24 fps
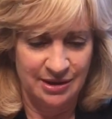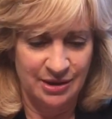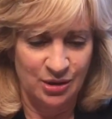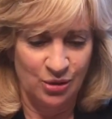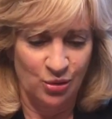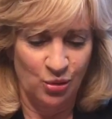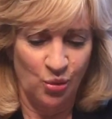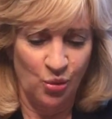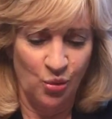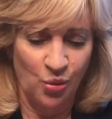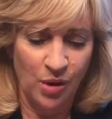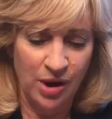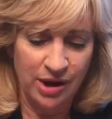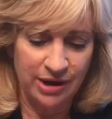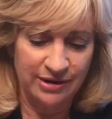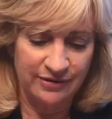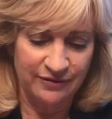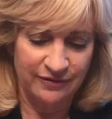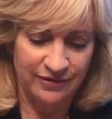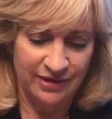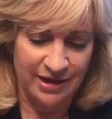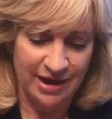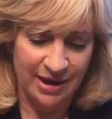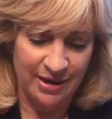one
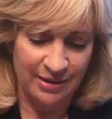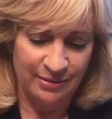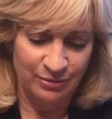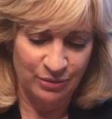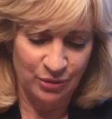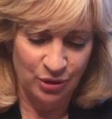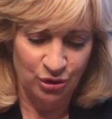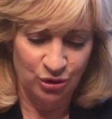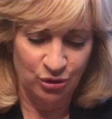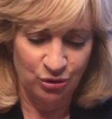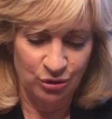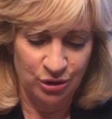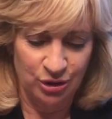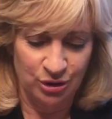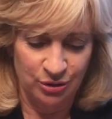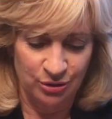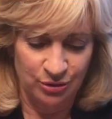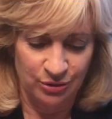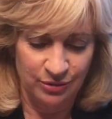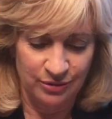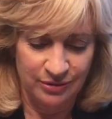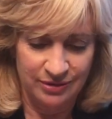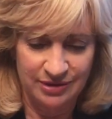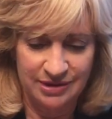of them
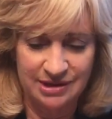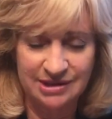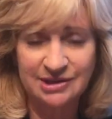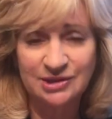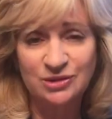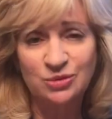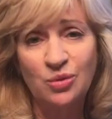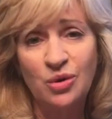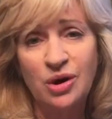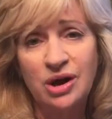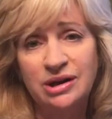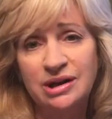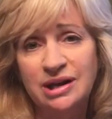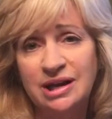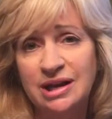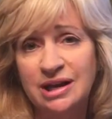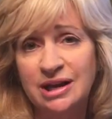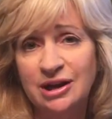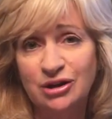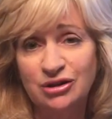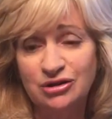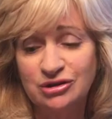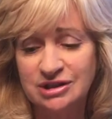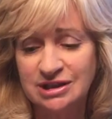grew. This one
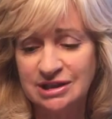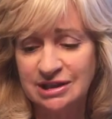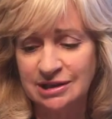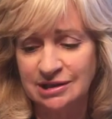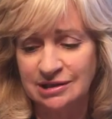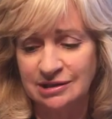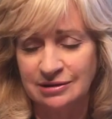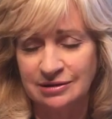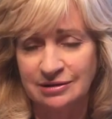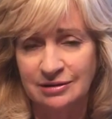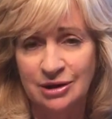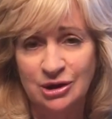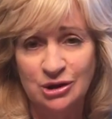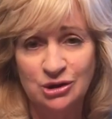here didn't.